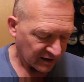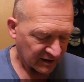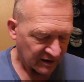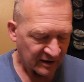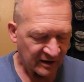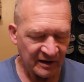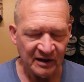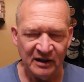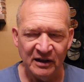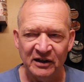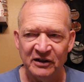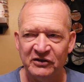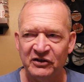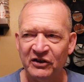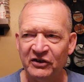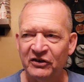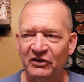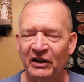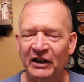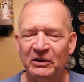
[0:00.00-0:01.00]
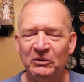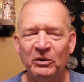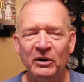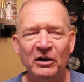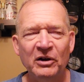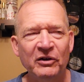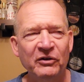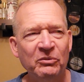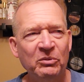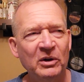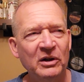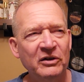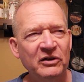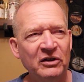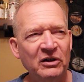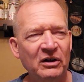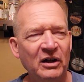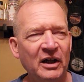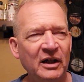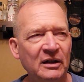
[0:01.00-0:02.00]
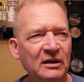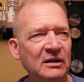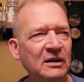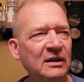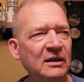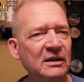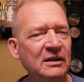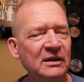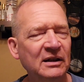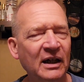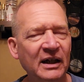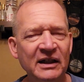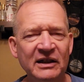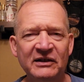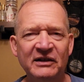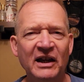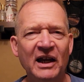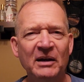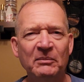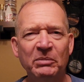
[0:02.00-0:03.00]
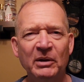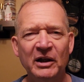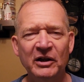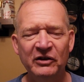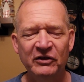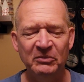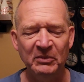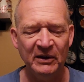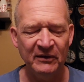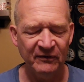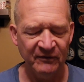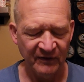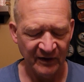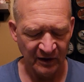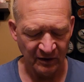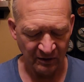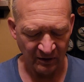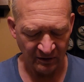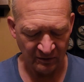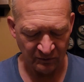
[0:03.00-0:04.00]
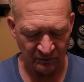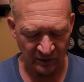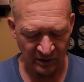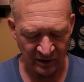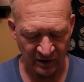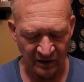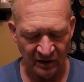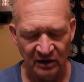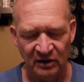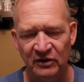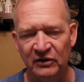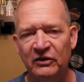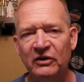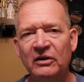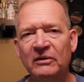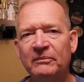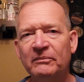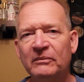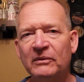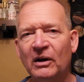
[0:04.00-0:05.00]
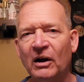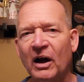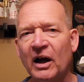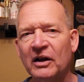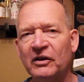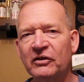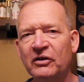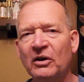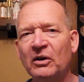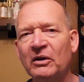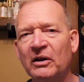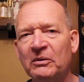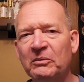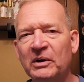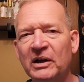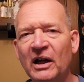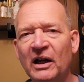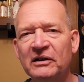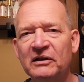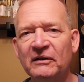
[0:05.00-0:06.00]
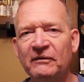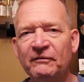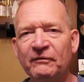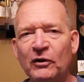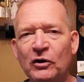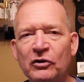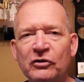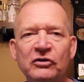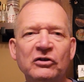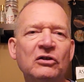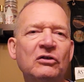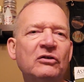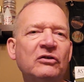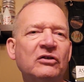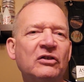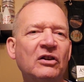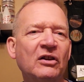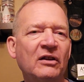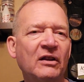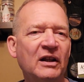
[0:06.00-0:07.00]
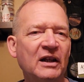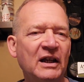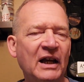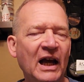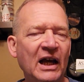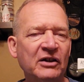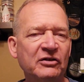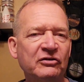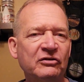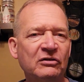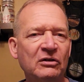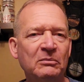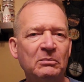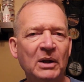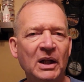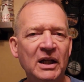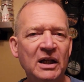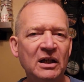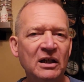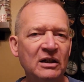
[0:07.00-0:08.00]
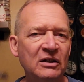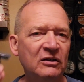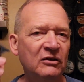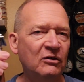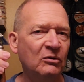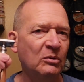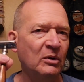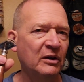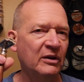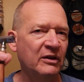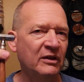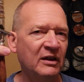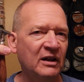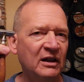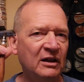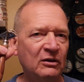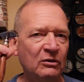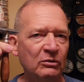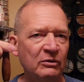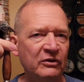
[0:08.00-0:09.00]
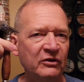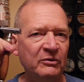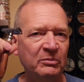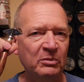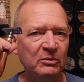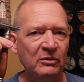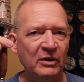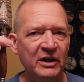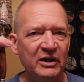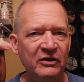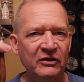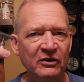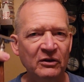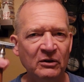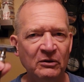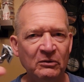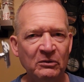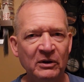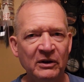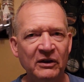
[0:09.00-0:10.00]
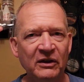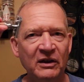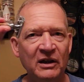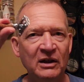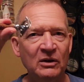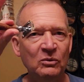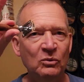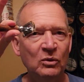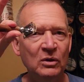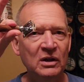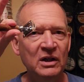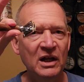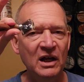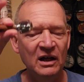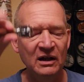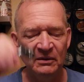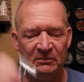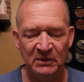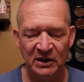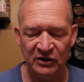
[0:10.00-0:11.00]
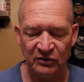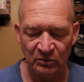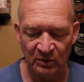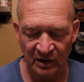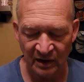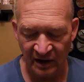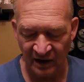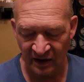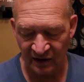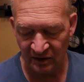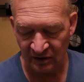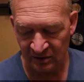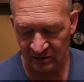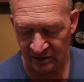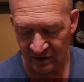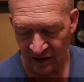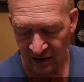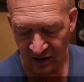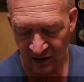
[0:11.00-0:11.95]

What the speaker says: And it's just like one of those ones you're like, I just can't place my finger on what it is. All right, so then we got the first use of the Astra blades with the Krisp razor with the beechwood handle.